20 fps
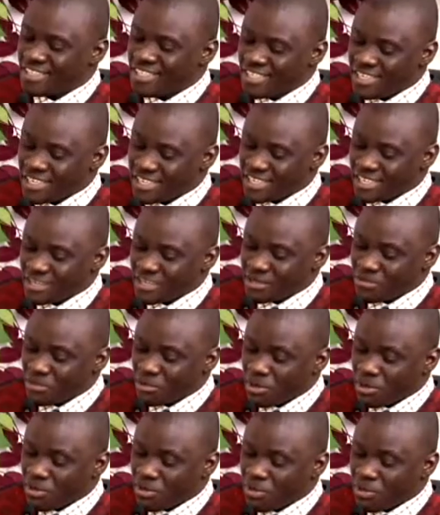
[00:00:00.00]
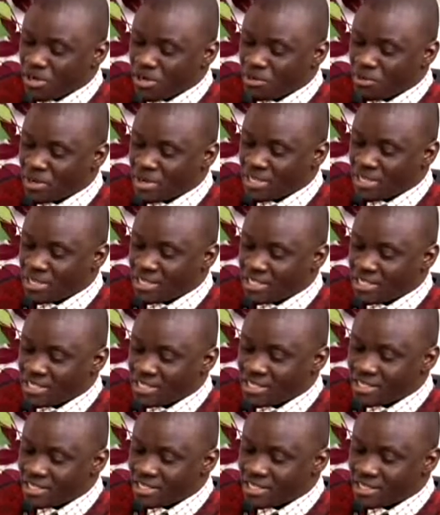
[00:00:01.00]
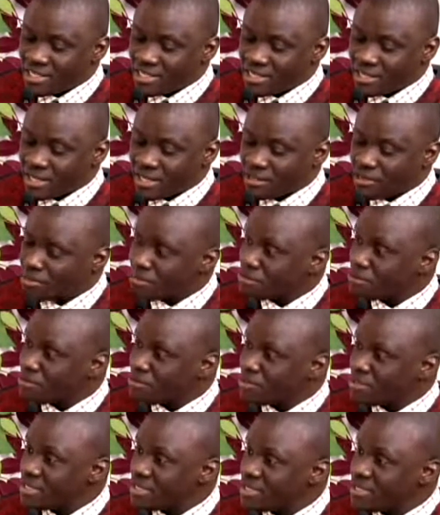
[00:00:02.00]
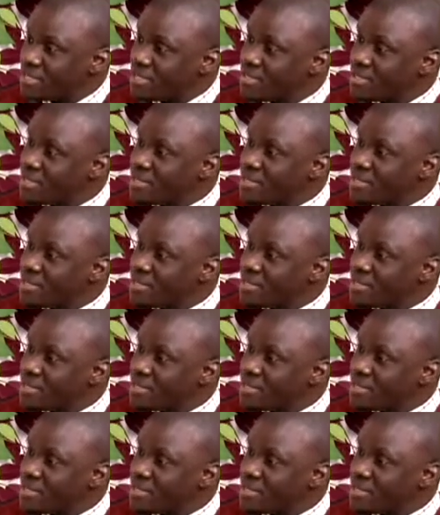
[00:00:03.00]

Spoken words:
did, but why he did it, I don't know. He